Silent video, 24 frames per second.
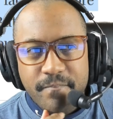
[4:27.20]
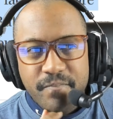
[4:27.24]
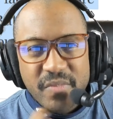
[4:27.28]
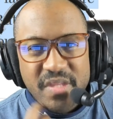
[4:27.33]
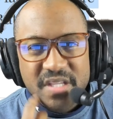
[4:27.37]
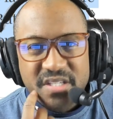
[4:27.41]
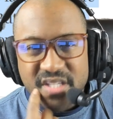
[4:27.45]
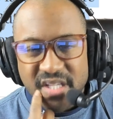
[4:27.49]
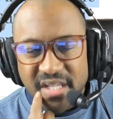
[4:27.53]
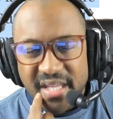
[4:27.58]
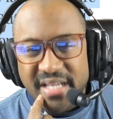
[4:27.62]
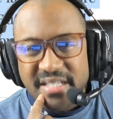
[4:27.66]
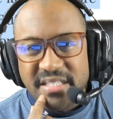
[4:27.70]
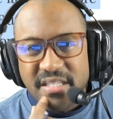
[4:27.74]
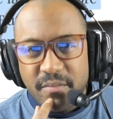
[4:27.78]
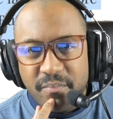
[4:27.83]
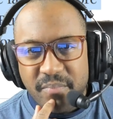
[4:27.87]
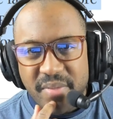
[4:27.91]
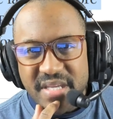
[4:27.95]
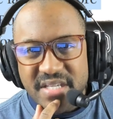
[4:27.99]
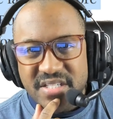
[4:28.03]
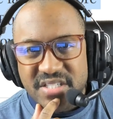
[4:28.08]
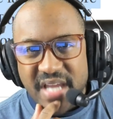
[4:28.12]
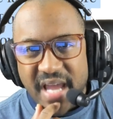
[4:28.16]
selecting
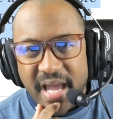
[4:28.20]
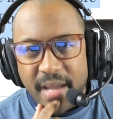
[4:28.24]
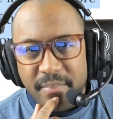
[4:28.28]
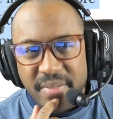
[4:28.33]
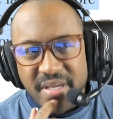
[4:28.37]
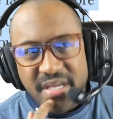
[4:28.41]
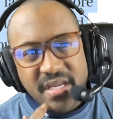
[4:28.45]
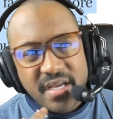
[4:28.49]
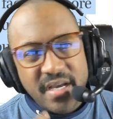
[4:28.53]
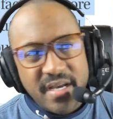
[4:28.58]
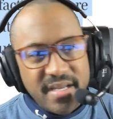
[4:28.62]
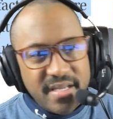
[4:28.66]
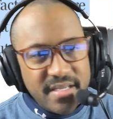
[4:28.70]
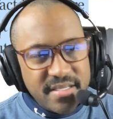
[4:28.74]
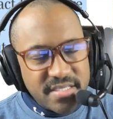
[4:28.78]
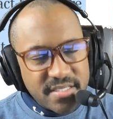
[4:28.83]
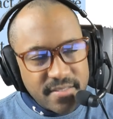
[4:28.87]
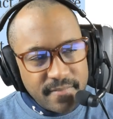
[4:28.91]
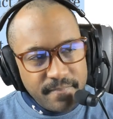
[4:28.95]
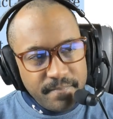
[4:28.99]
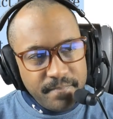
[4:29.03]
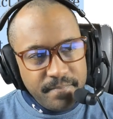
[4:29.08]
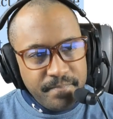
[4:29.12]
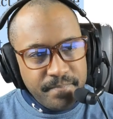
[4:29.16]
Bijan,
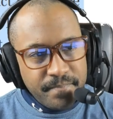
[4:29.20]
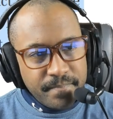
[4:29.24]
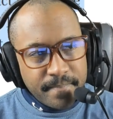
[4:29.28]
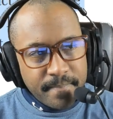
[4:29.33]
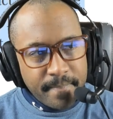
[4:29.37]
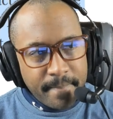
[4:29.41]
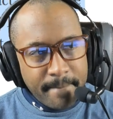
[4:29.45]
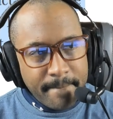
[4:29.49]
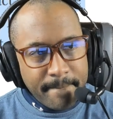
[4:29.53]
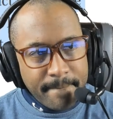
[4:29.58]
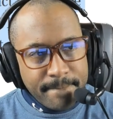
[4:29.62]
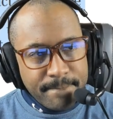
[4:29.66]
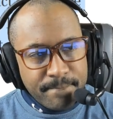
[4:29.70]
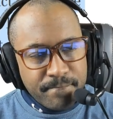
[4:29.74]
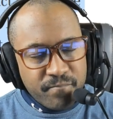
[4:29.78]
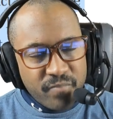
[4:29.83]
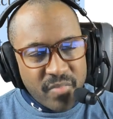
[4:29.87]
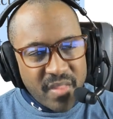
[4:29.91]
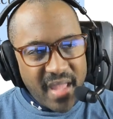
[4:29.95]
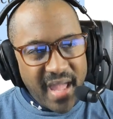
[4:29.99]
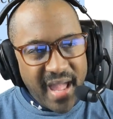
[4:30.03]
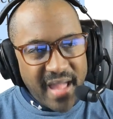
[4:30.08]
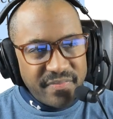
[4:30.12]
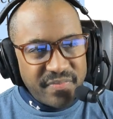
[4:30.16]
because
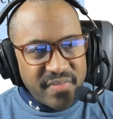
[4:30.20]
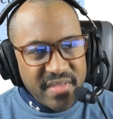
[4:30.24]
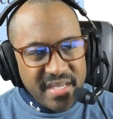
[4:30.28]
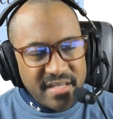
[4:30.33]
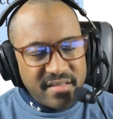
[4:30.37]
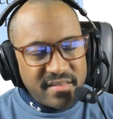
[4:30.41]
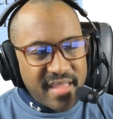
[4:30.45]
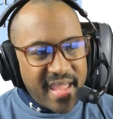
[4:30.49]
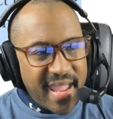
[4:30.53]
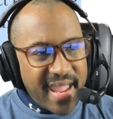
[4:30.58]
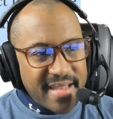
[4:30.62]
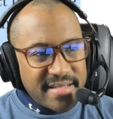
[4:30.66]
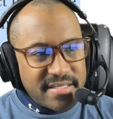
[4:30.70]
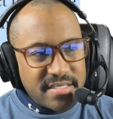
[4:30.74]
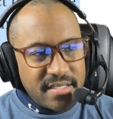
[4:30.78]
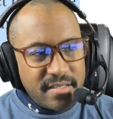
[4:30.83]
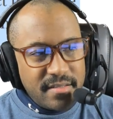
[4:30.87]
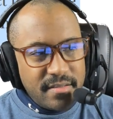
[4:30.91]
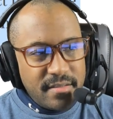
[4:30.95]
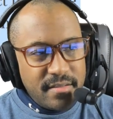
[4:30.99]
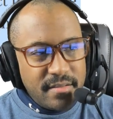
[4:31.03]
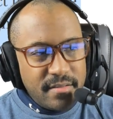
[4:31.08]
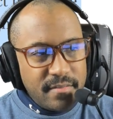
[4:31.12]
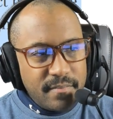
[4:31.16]
I think that
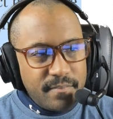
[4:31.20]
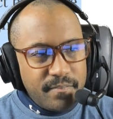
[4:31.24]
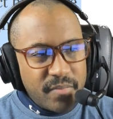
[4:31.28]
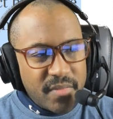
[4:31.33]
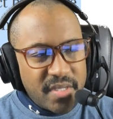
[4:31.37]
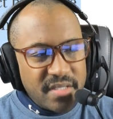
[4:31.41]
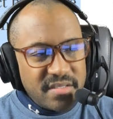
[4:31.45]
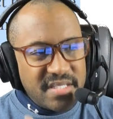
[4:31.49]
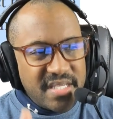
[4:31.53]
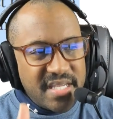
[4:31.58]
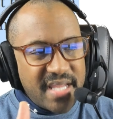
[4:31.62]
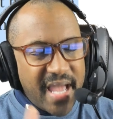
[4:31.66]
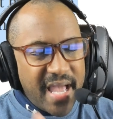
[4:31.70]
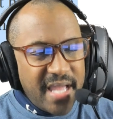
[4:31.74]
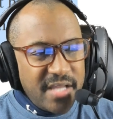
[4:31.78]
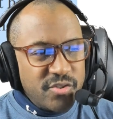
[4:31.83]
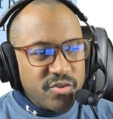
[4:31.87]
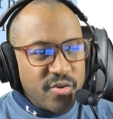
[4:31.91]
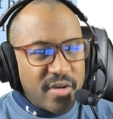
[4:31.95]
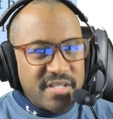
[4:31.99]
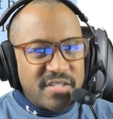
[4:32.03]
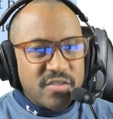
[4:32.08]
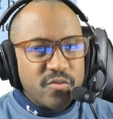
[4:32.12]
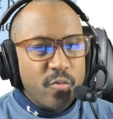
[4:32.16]

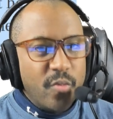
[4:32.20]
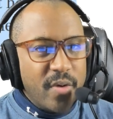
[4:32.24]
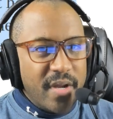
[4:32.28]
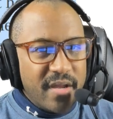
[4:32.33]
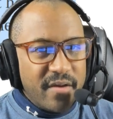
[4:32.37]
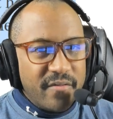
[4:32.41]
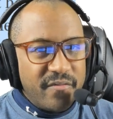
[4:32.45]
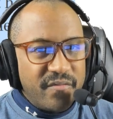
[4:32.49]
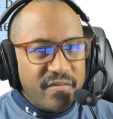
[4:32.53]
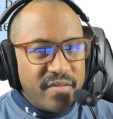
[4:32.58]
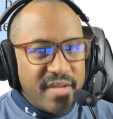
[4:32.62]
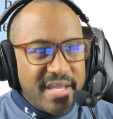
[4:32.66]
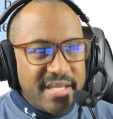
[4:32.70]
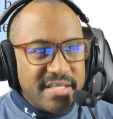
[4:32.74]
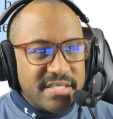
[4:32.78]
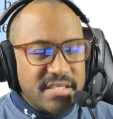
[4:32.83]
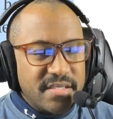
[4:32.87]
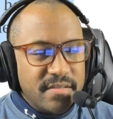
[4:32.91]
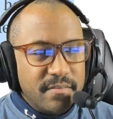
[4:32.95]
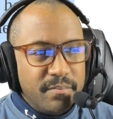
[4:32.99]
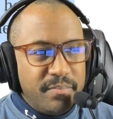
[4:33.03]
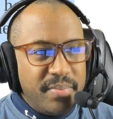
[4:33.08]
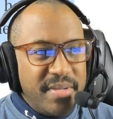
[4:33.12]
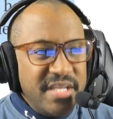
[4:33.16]
DeAndre Swift
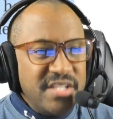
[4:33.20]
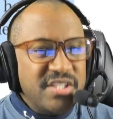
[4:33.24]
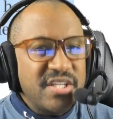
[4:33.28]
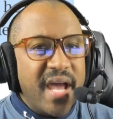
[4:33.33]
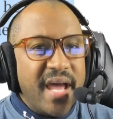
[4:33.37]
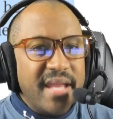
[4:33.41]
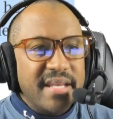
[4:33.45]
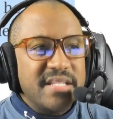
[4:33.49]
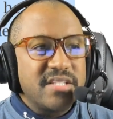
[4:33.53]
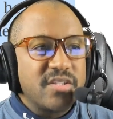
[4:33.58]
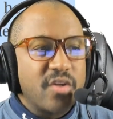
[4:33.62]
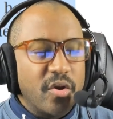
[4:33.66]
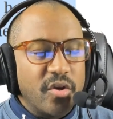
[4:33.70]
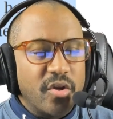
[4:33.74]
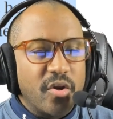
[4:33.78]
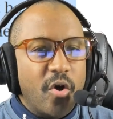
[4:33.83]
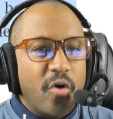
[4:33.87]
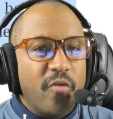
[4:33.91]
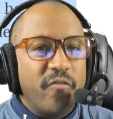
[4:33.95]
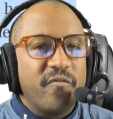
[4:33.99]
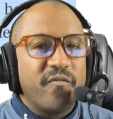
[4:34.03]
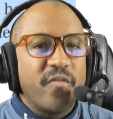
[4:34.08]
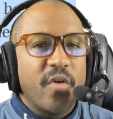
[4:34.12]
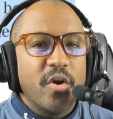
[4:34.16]
is, Bijan is going to
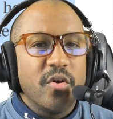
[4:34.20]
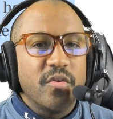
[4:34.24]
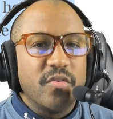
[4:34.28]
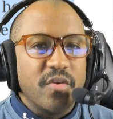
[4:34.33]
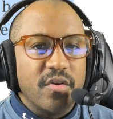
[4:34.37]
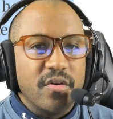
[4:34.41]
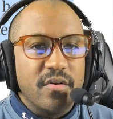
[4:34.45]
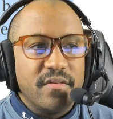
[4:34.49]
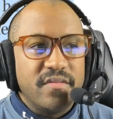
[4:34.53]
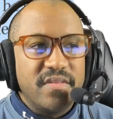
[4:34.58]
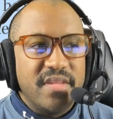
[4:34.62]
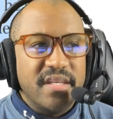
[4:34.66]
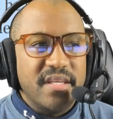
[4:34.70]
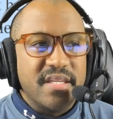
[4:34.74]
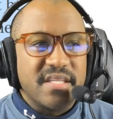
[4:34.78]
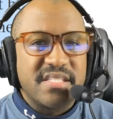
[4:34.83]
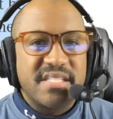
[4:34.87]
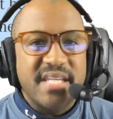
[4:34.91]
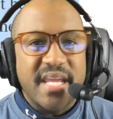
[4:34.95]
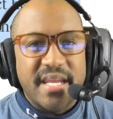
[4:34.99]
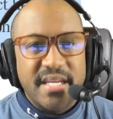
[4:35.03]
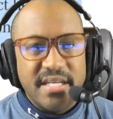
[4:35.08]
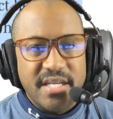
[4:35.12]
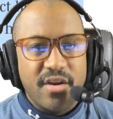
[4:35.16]
go further than the
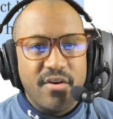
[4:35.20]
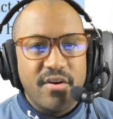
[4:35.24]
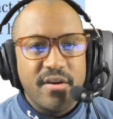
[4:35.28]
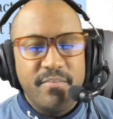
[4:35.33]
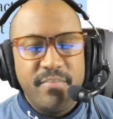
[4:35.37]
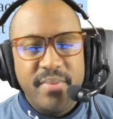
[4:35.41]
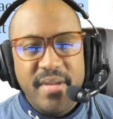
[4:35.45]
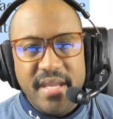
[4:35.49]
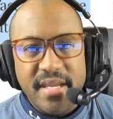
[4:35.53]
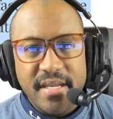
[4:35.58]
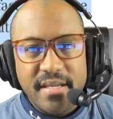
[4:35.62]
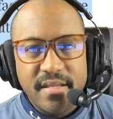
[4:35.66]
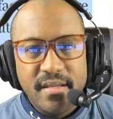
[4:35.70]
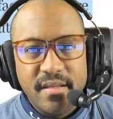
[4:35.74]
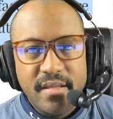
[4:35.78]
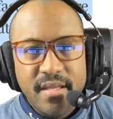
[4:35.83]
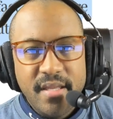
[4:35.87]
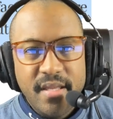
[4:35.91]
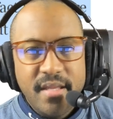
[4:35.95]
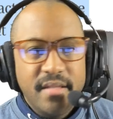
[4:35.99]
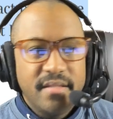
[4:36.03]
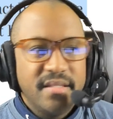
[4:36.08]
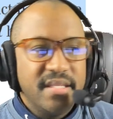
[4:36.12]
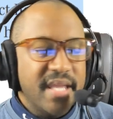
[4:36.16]
secondary pick.
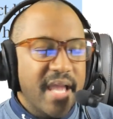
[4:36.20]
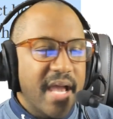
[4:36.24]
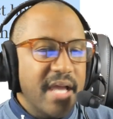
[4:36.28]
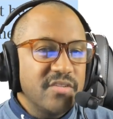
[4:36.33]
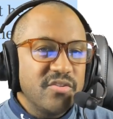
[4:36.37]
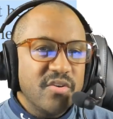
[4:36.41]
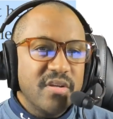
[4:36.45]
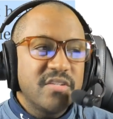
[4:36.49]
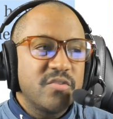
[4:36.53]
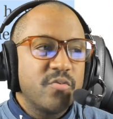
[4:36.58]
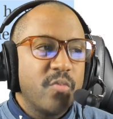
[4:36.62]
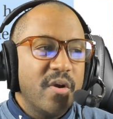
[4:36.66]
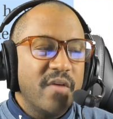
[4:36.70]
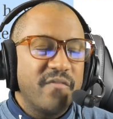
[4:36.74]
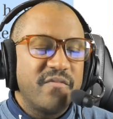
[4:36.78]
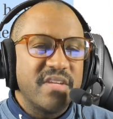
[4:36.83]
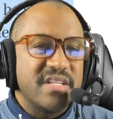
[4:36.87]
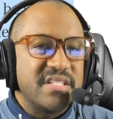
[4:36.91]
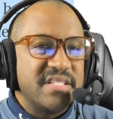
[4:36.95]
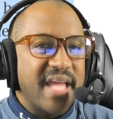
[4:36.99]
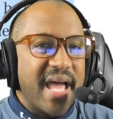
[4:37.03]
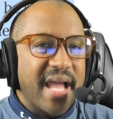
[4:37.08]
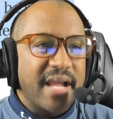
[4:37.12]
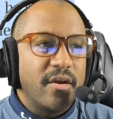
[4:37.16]
DeAndre Swift
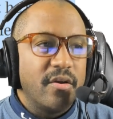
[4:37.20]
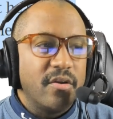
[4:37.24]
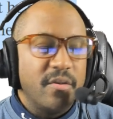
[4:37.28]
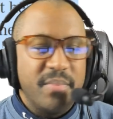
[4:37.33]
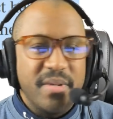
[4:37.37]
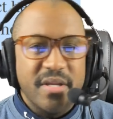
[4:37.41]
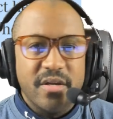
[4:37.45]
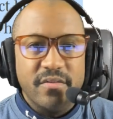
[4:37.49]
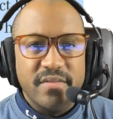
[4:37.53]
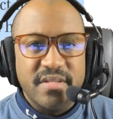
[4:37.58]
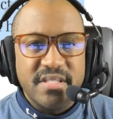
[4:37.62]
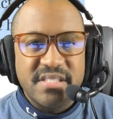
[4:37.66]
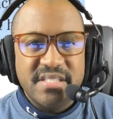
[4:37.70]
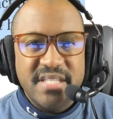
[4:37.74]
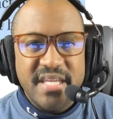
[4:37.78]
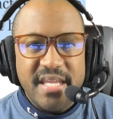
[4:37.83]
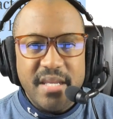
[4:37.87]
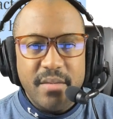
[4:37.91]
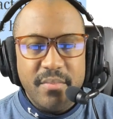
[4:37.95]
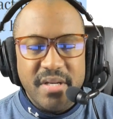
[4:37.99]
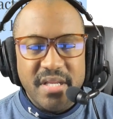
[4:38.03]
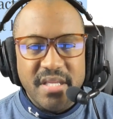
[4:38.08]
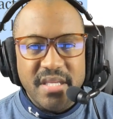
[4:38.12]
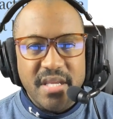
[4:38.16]
is not going to be on this
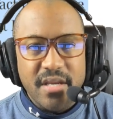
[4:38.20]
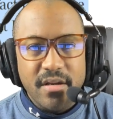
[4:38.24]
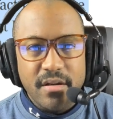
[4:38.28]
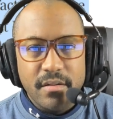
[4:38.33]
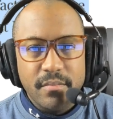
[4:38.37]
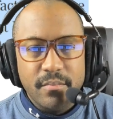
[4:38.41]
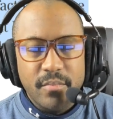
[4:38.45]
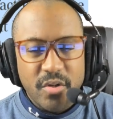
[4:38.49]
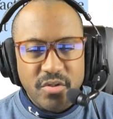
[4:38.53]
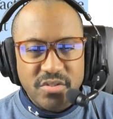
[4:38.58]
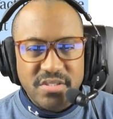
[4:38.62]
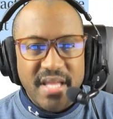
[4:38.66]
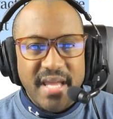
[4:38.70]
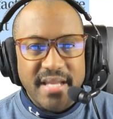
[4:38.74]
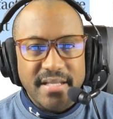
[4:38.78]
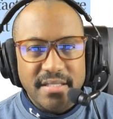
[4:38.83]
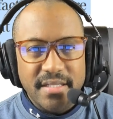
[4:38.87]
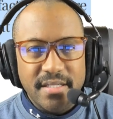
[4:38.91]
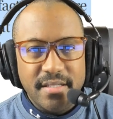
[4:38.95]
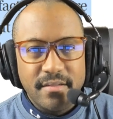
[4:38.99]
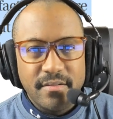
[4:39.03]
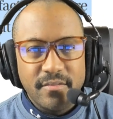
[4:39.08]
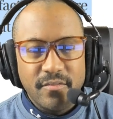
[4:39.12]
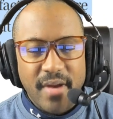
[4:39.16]
team in a year, most
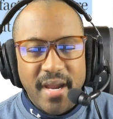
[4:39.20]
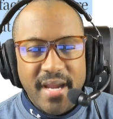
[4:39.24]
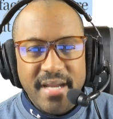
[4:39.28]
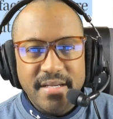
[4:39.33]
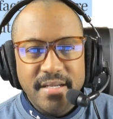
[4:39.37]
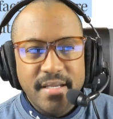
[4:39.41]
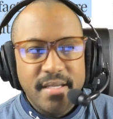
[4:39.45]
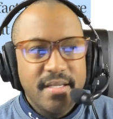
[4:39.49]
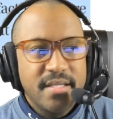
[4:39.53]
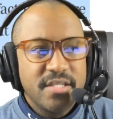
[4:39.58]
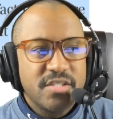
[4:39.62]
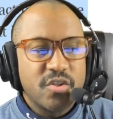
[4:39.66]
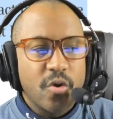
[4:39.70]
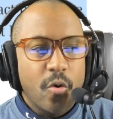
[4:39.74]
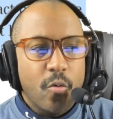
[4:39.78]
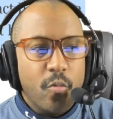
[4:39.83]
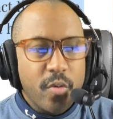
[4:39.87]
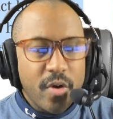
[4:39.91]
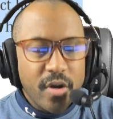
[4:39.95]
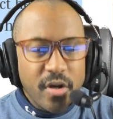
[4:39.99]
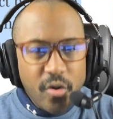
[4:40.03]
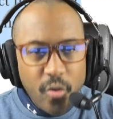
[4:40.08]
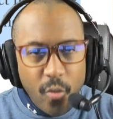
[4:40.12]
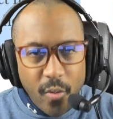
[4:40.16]
likely, right? So
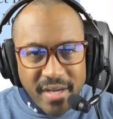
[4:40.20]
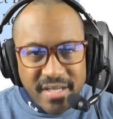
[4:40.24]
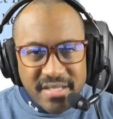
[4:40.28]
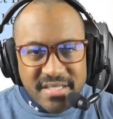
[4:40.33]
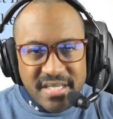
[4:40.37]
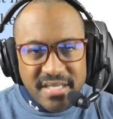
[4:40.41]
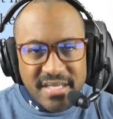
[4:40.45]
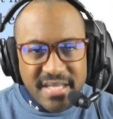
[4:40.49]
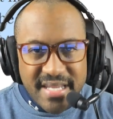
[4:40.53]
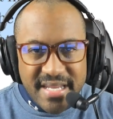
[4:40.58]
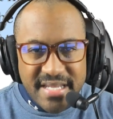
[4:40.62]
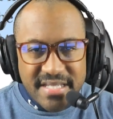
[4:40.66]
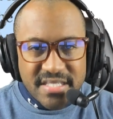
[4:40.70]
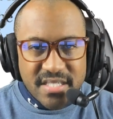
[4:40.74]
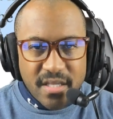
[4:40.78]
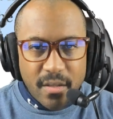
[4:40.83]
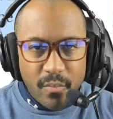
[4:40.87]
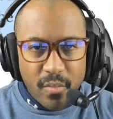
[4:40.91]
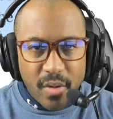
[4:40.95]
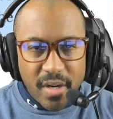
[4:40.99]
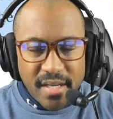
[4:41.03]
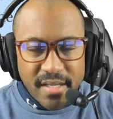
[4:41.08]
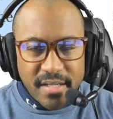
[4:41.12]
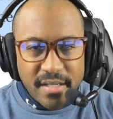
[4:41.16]
we're going to need
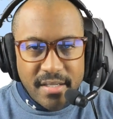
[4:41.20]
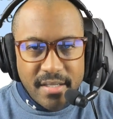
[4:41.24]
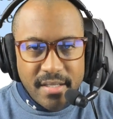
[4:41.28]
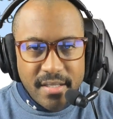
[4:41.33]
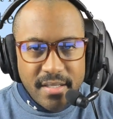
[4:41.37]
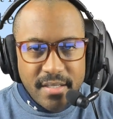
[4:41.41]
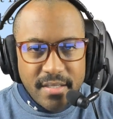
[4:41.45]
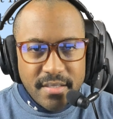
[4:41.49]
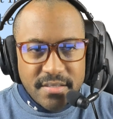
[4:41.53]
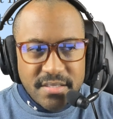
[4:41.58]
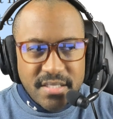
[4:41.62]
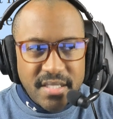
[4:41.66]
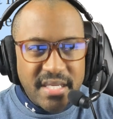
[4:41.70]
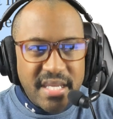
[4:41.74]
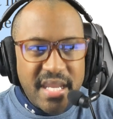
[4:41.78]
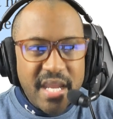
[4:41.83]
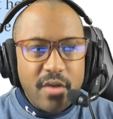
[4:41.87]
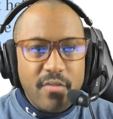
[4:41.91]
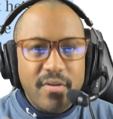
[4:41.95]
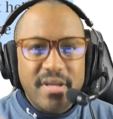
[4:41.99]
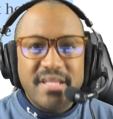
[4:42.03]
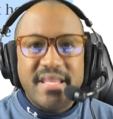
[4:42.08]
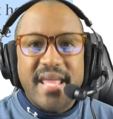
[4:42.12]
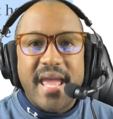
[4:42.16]
someone to
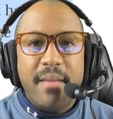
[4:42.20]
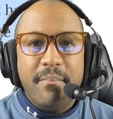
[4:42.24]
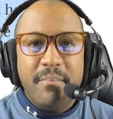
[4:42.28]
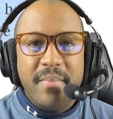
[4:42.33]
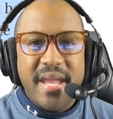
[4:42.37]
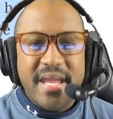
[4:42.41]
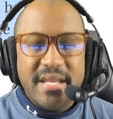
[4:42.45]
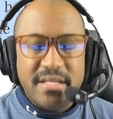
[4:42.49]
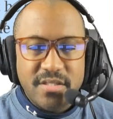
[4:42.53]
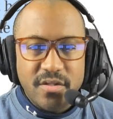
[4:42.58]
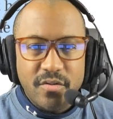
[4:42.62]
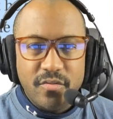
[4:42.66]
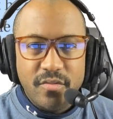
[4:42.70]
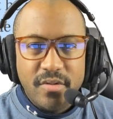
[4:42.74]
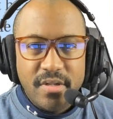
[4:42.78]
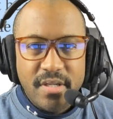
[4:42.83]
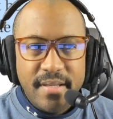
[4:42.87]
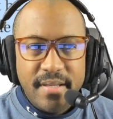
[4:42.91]
carry that mantle.